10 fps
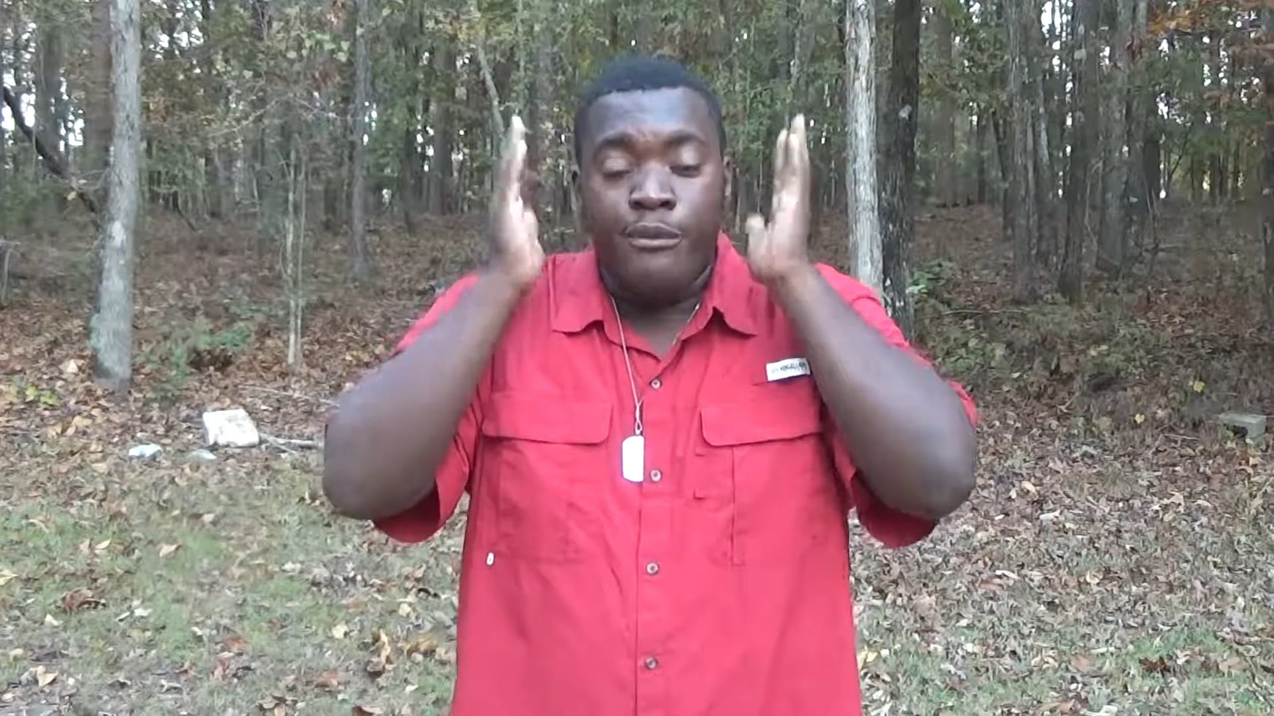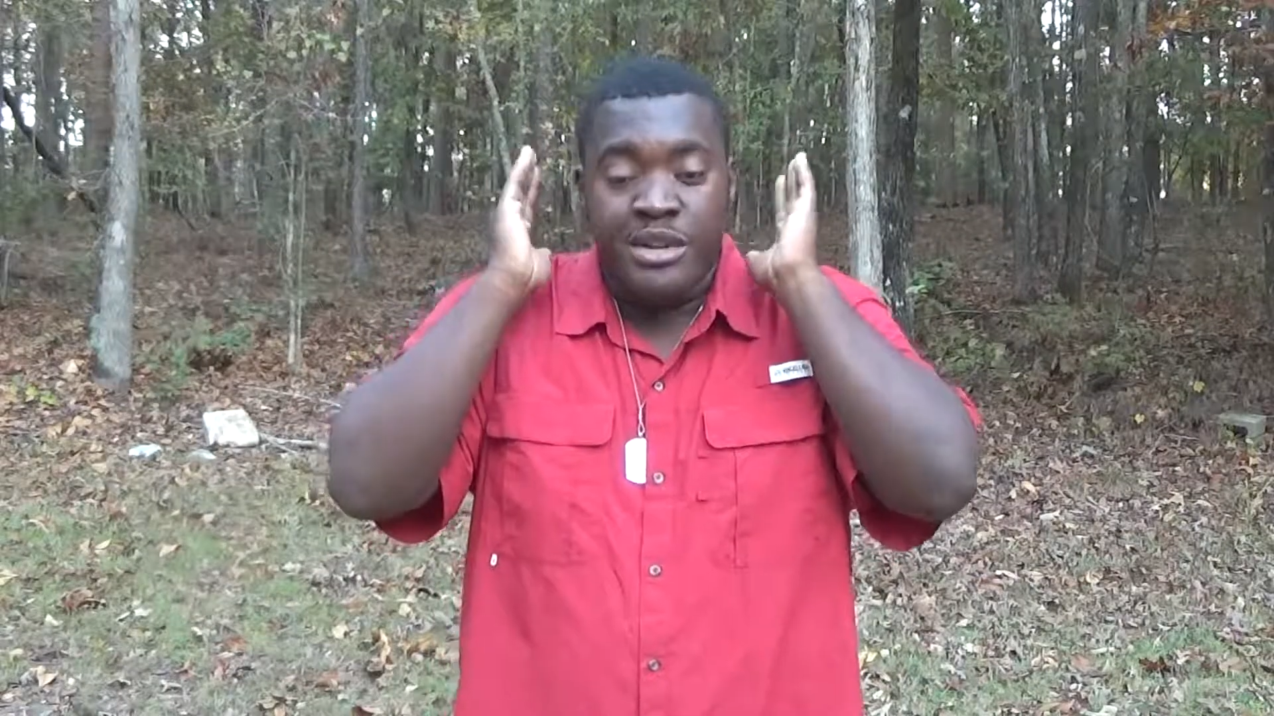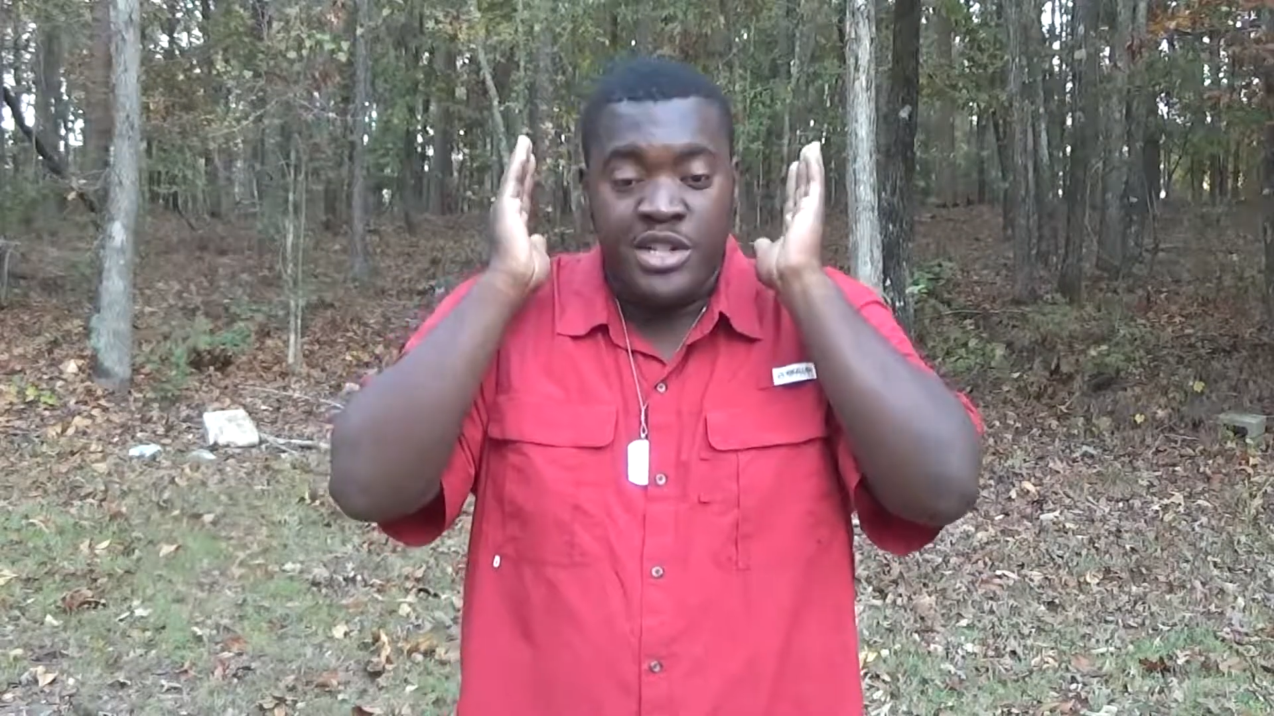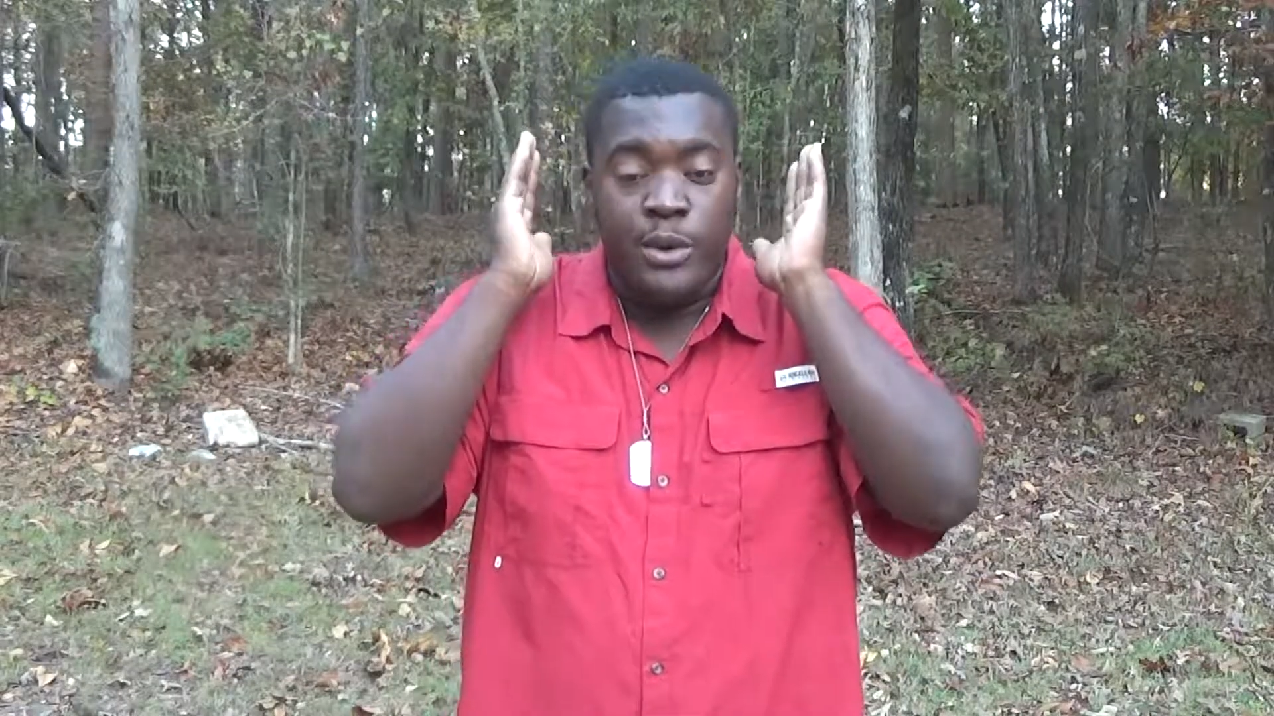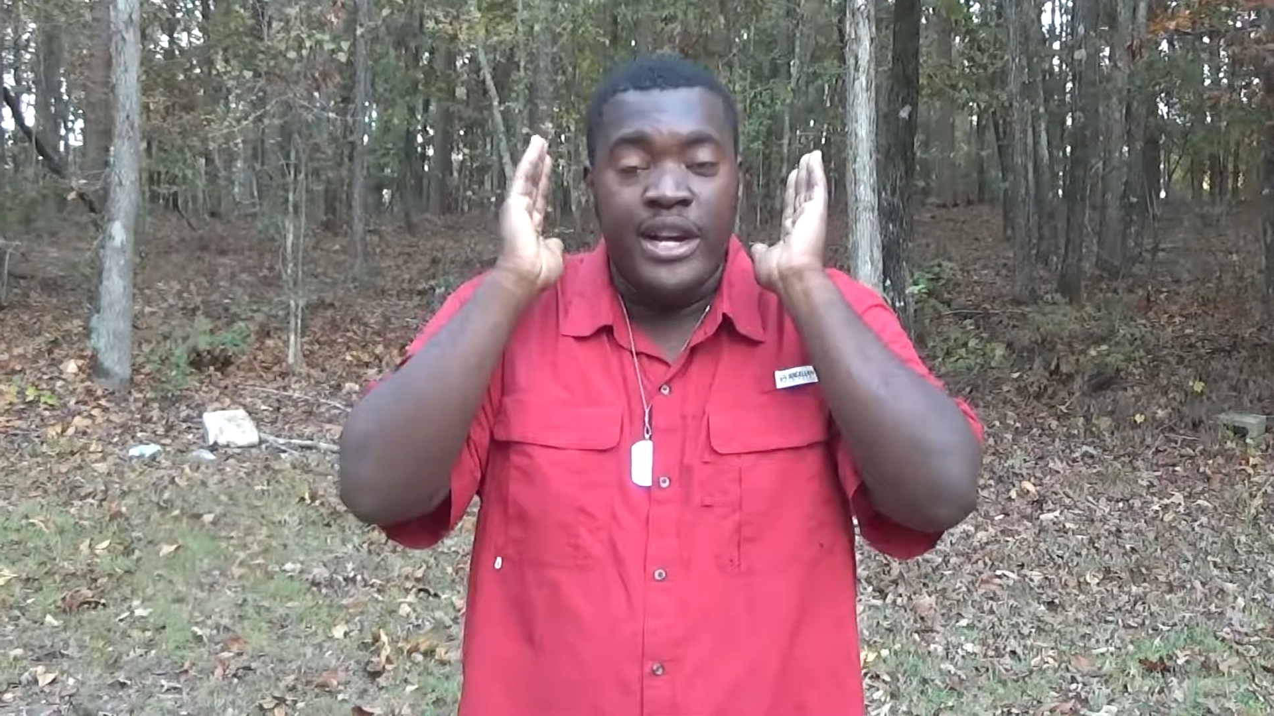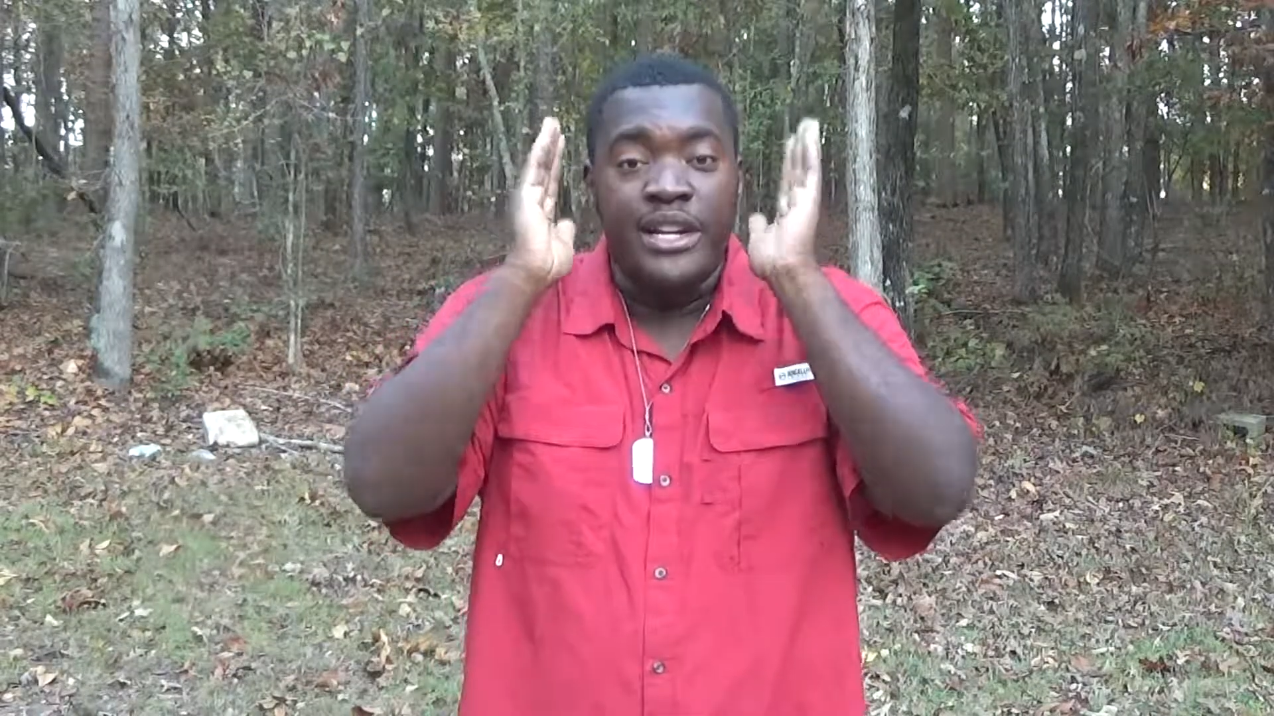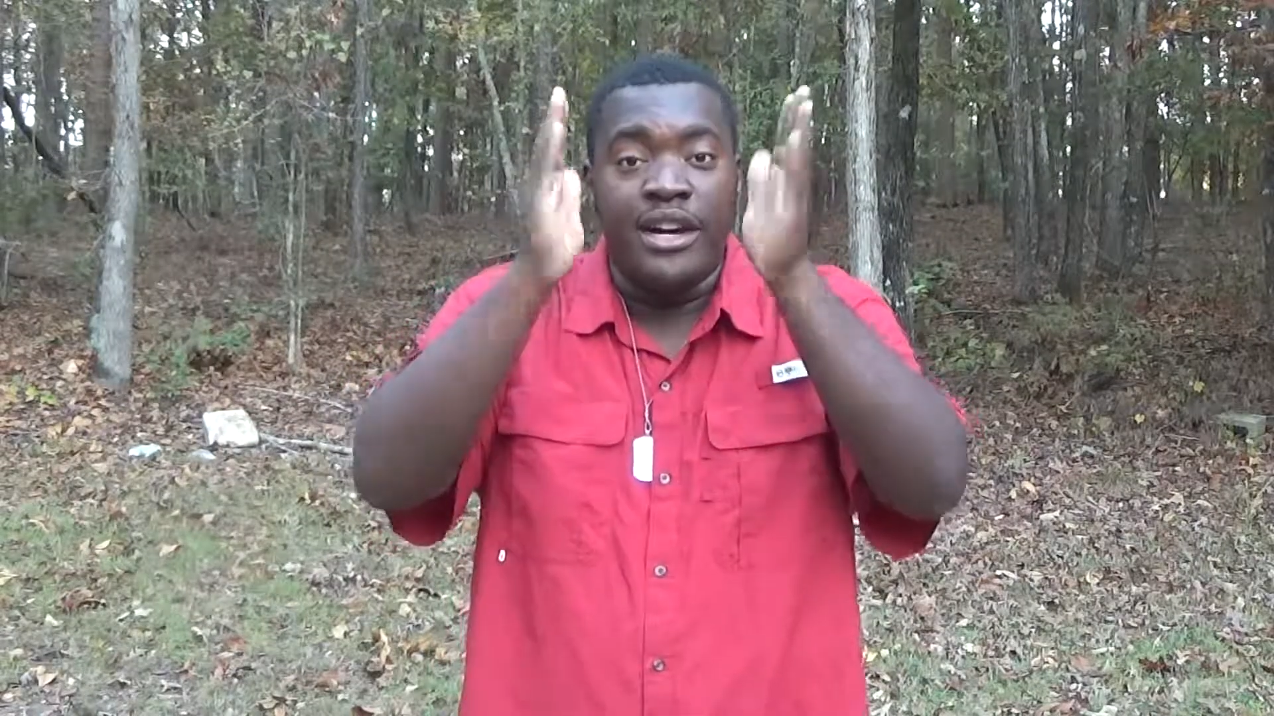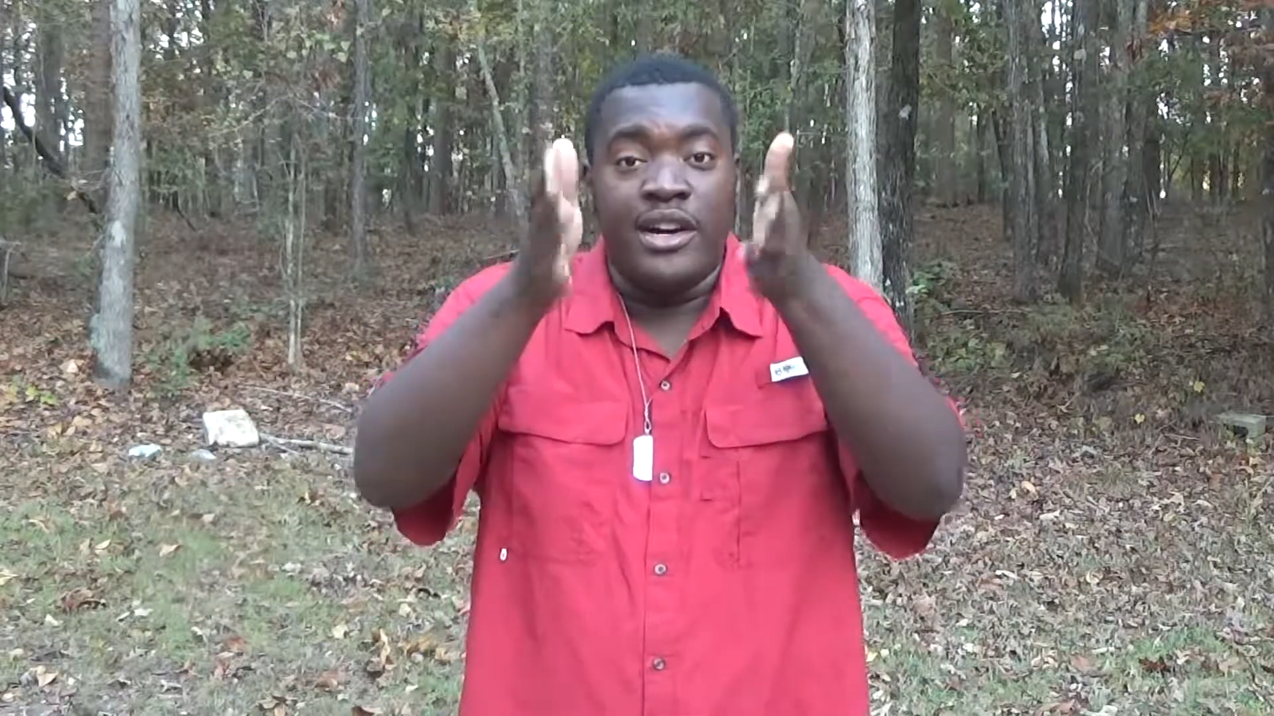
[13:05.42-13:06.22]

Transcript: between